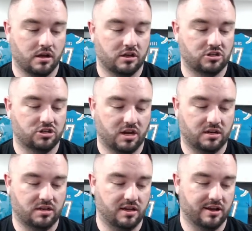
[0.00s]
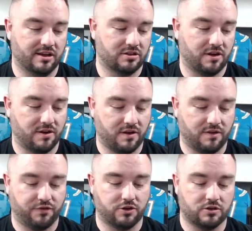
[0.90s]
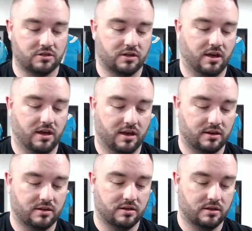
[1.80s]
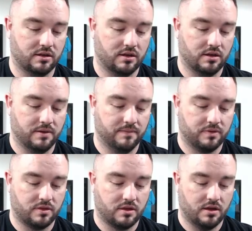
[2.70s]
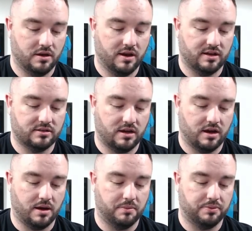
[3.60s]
JT is our first hit. Next up,